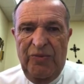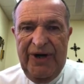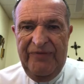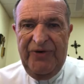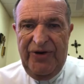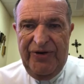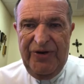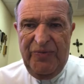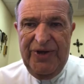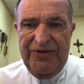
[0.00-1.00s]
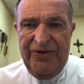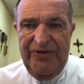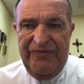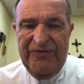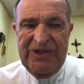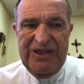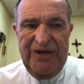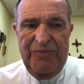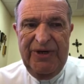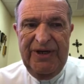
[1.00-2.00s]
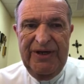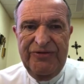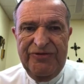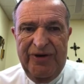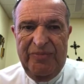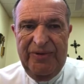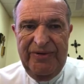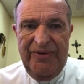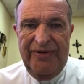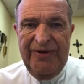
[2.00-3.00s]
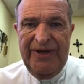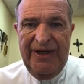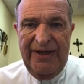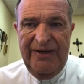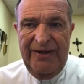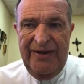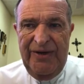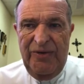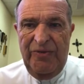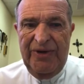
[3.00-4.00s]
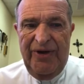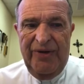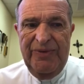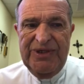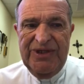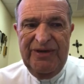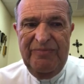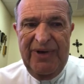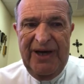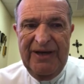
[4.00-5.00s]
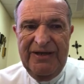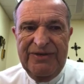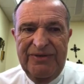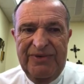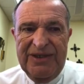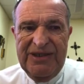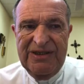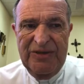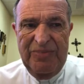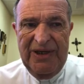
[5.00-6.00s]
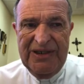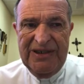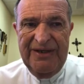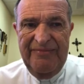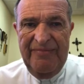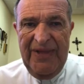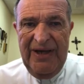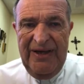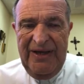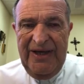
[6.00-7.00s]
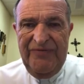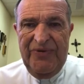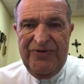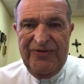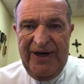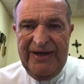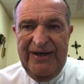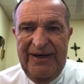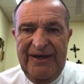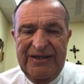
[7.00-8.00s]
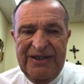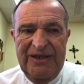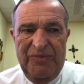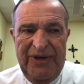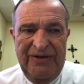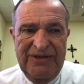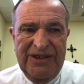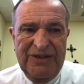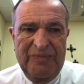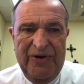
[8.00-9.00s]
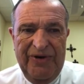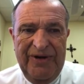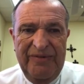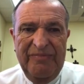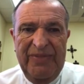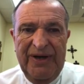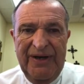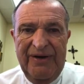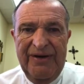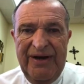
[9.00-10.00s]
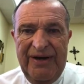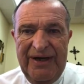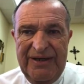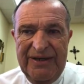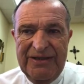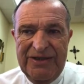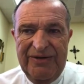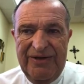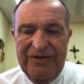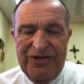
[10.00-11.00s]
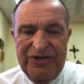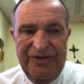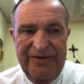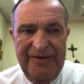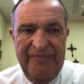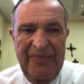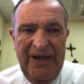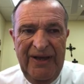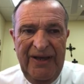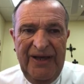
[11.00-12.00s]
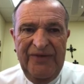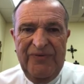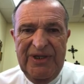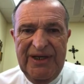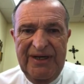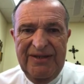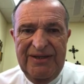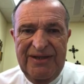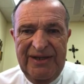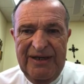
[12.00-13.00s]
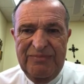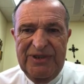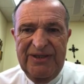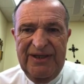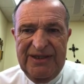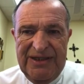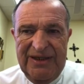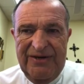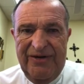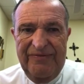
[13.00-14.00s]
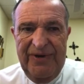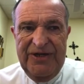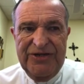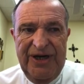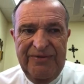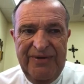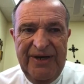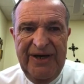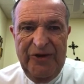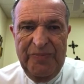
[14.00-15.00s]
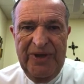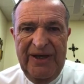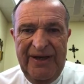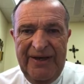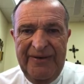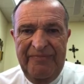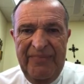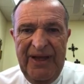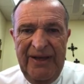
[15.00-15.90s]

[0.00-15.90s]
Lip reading: Whatever good we do for someone in trouble or need will always come back to us as a blessing. If we try to ease someone else's burden by our kindness or concern, if we take the time to listen or reach out a helping hand,